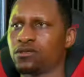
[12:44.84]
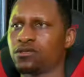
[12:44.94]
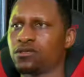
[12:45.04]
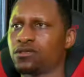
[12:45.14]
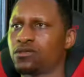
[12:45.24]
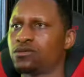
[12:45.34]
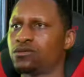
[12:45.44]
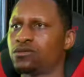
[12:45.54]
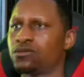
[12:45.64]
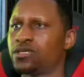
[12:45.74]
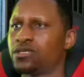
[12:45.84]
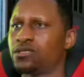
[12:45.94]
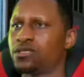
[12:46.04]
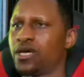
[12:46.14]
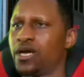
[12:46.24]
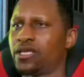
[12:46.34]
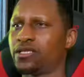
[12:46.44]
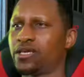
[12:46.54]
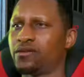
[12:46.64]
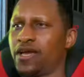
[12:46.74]
So then
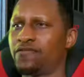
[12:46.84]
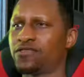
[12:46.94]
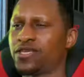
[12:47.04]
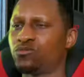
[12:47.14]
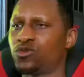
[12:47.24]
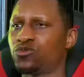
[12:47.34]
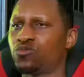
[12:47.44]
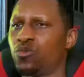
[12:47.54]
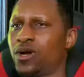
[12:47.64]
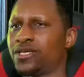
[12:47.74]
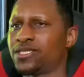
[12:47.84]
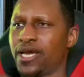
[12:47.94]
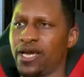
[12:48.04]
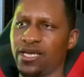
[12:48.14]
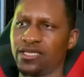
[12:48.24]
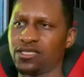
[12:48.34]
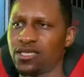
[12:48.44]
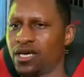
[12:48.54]
after them was Wes and